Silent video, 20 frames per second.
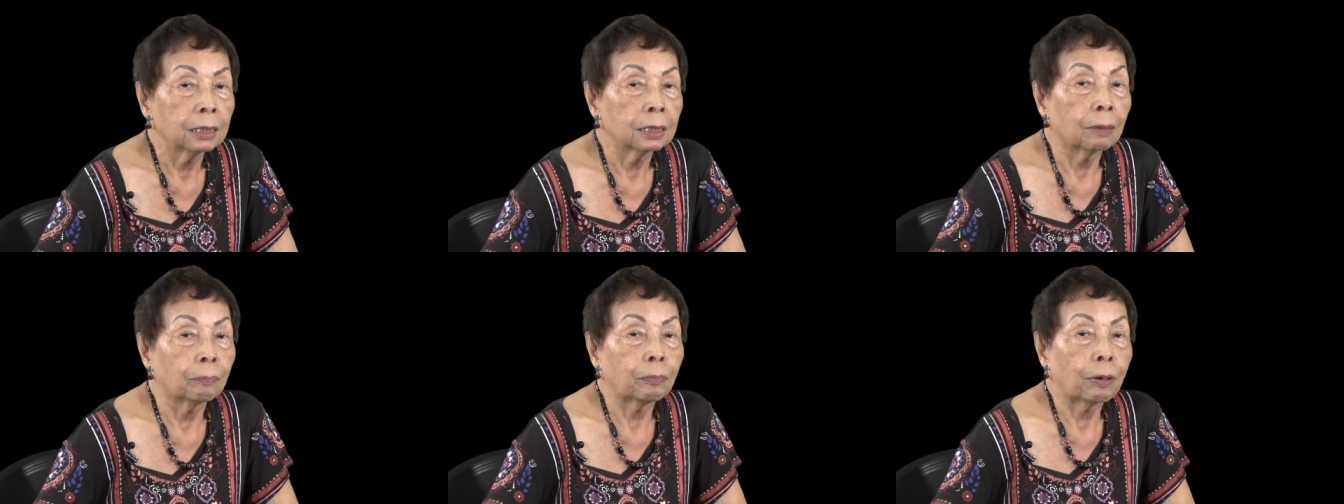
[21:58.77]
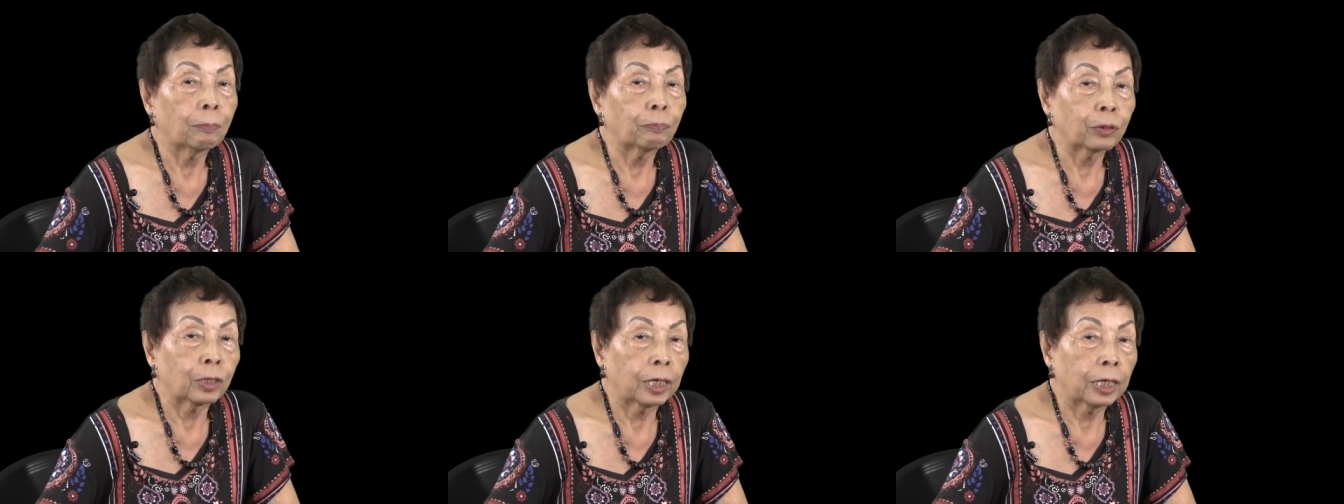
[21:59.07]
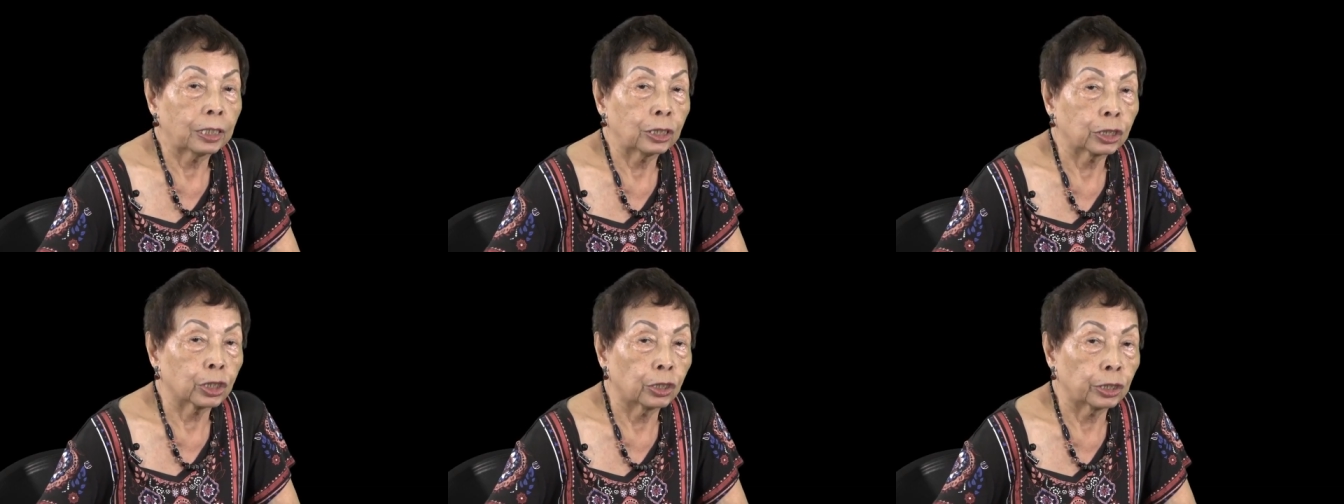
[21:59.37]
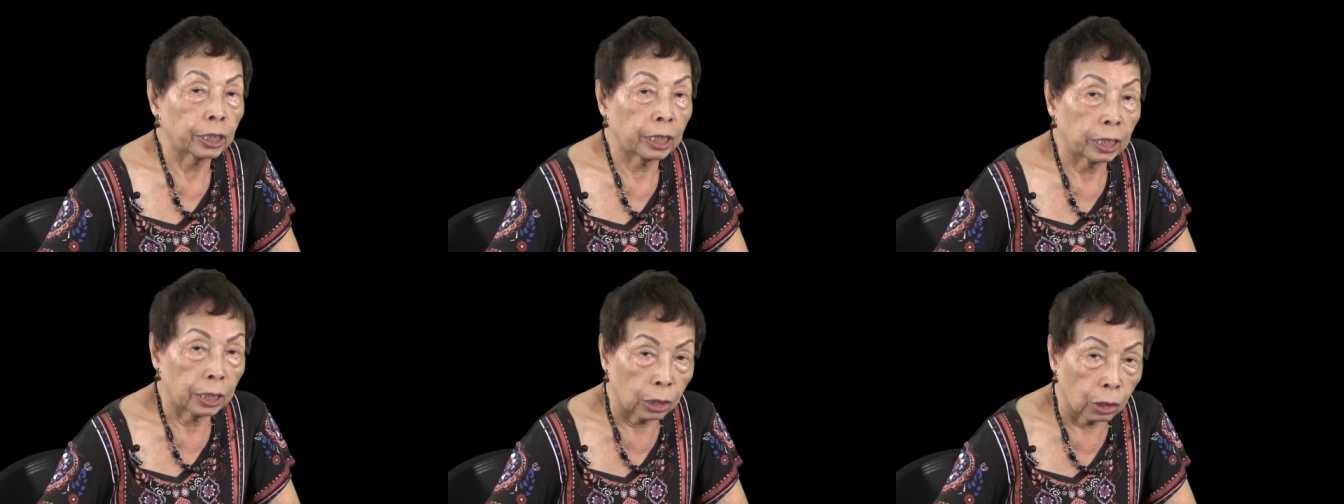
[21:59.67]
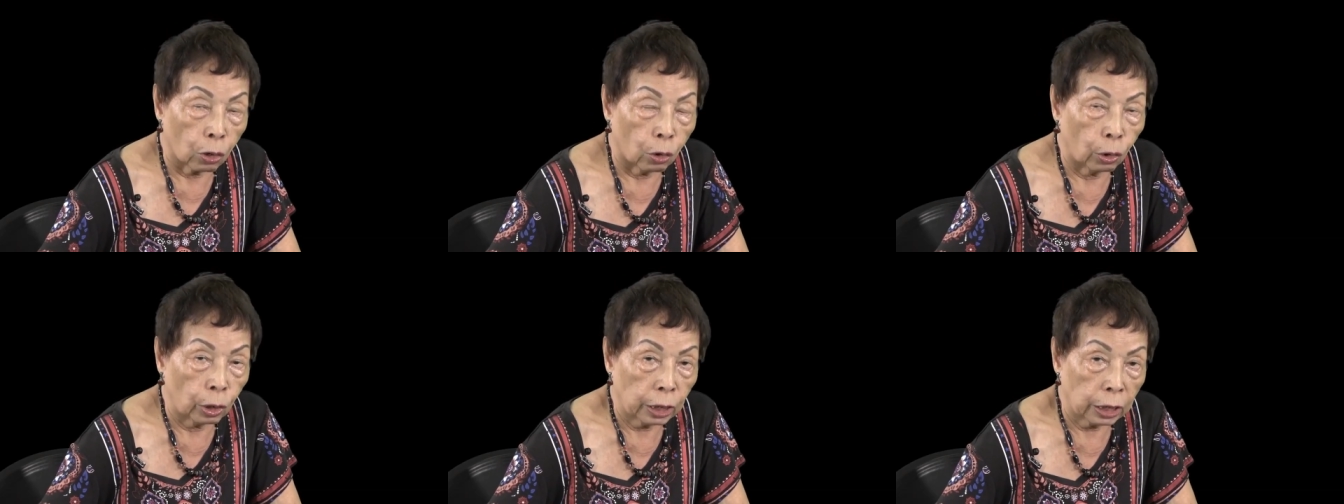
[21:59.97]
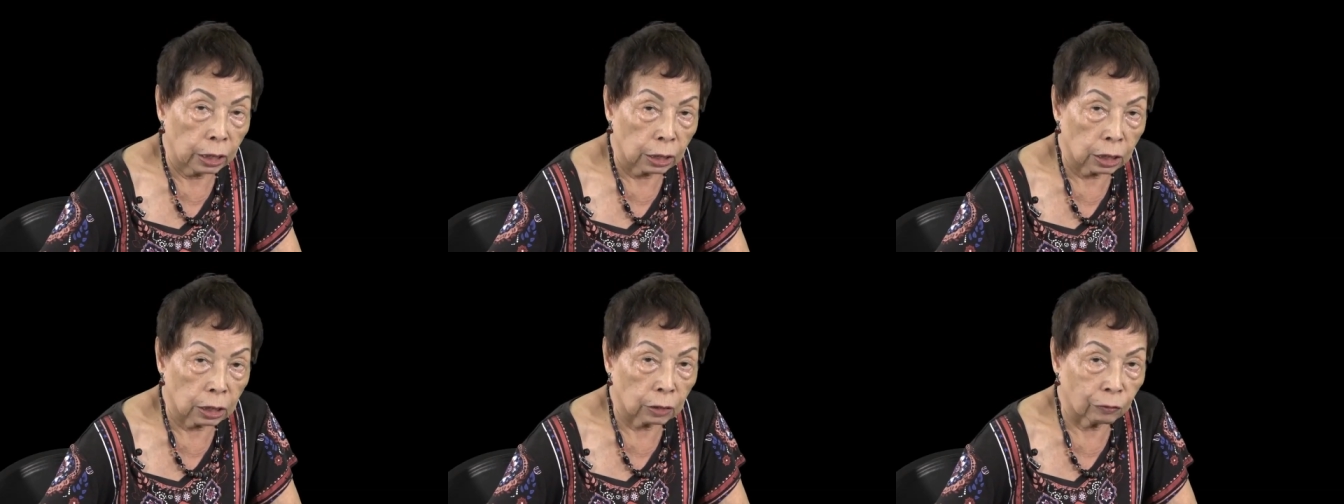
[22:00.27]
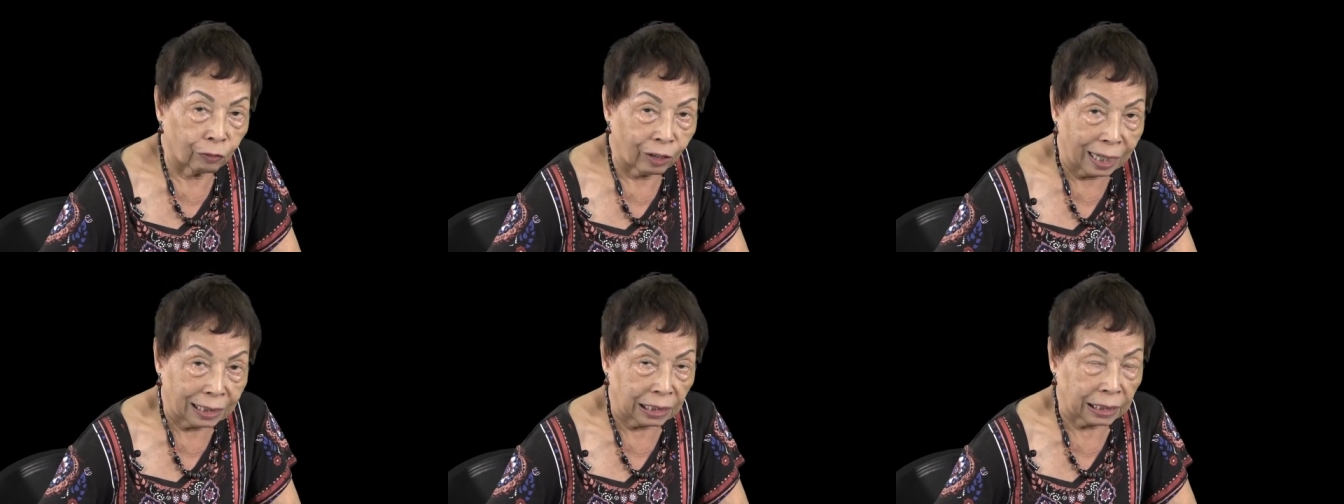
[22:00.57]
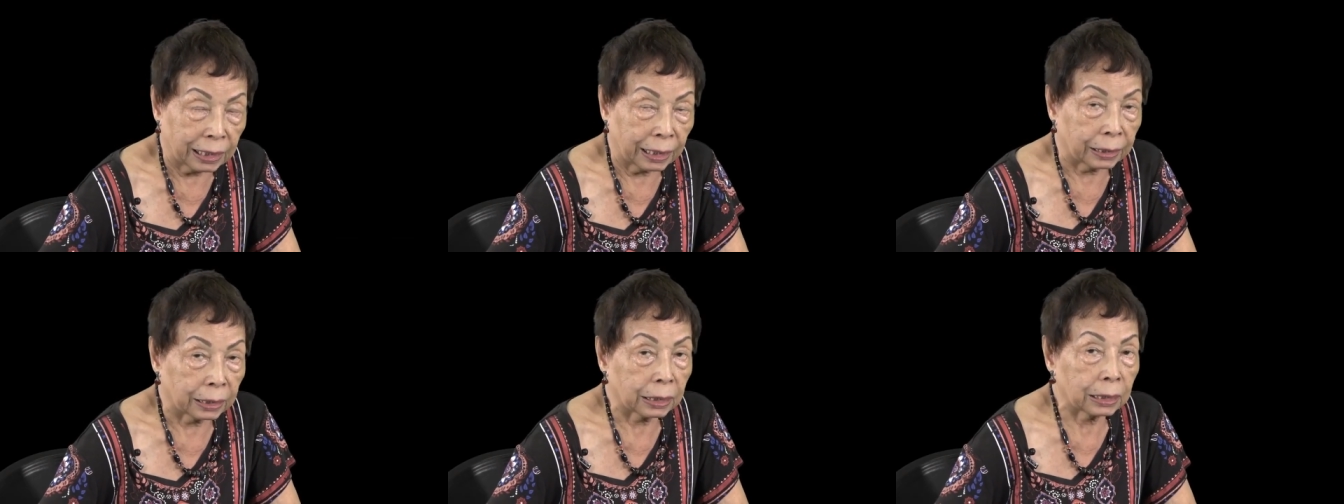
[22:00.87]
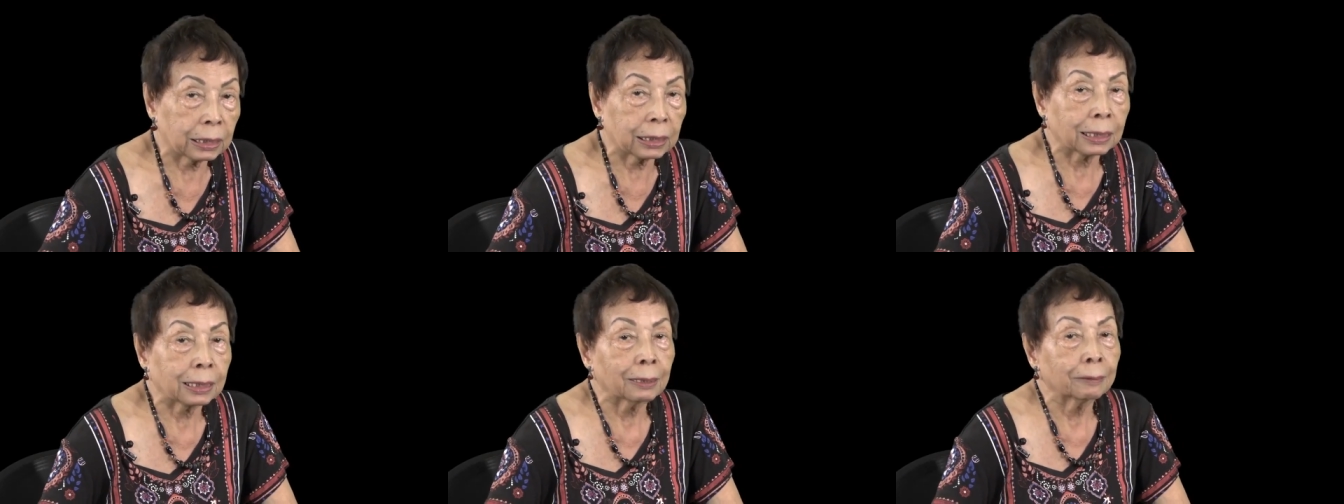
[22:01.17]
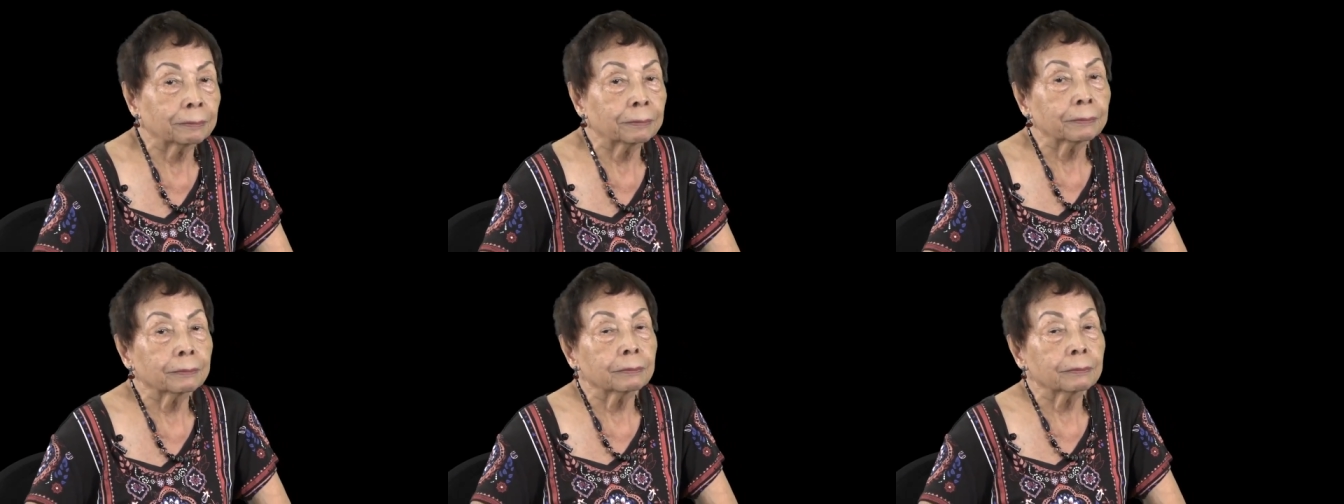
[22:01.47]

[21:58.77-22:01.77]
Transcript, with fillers: the population in all its facets.